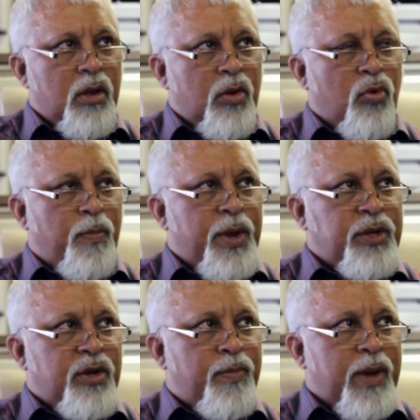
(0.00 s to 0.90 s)
rob
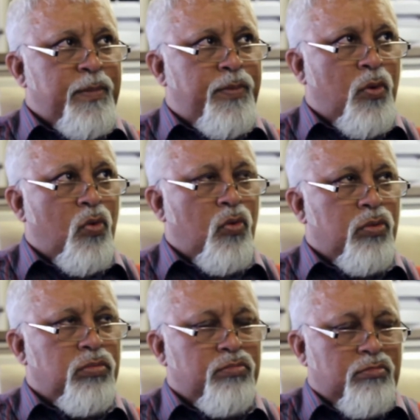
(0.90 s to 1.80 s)
Peter to pay Paul
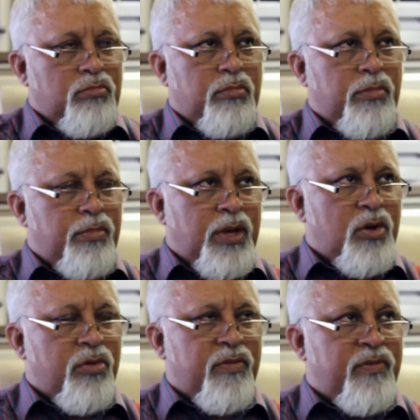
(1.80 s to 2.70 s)

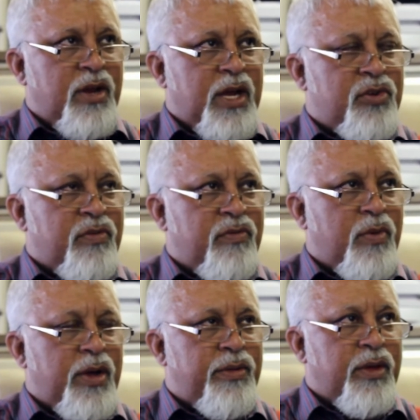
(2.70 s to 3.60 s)
because of the nature of the
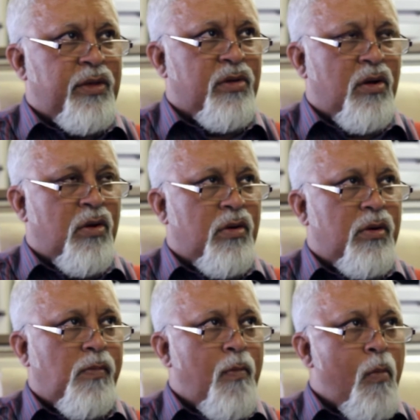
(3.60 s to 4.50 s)
way things are.
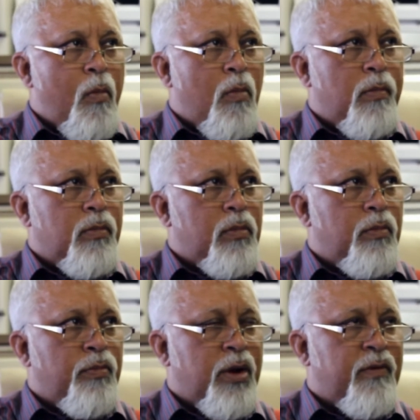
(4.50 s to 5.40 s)

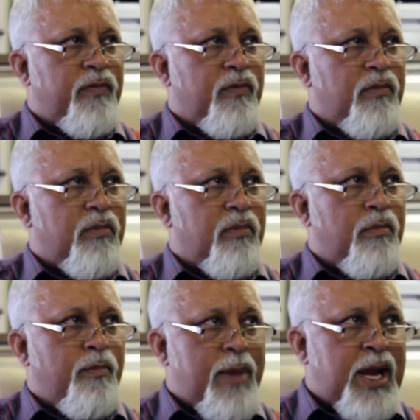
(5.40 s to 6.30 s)
But I've
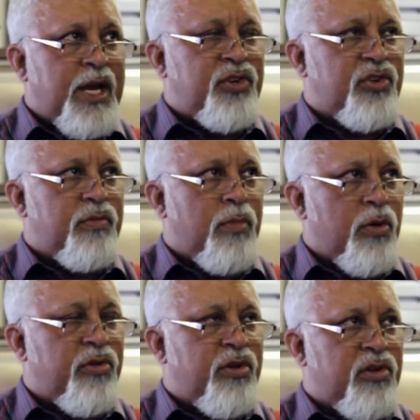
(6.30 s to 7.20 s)
managed
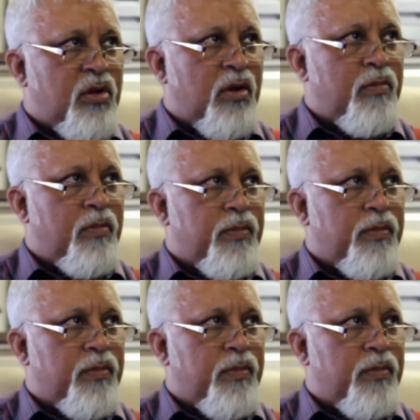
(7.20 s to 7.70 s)
most of the time.